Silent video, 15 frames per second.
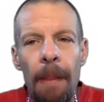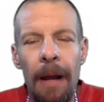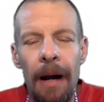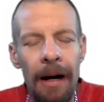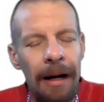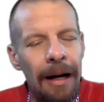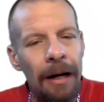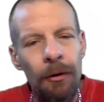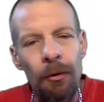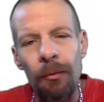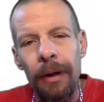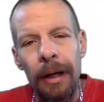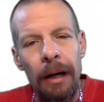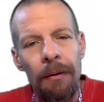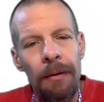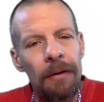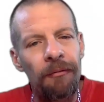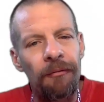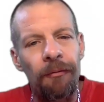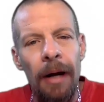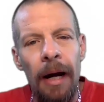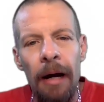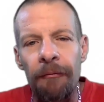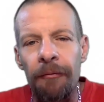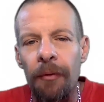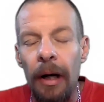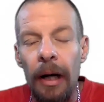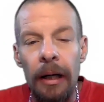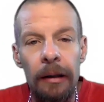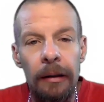I don't carry the flag
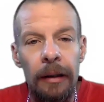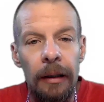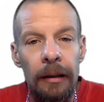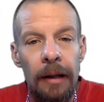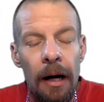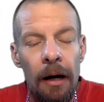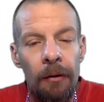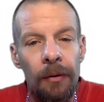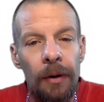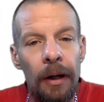for anything now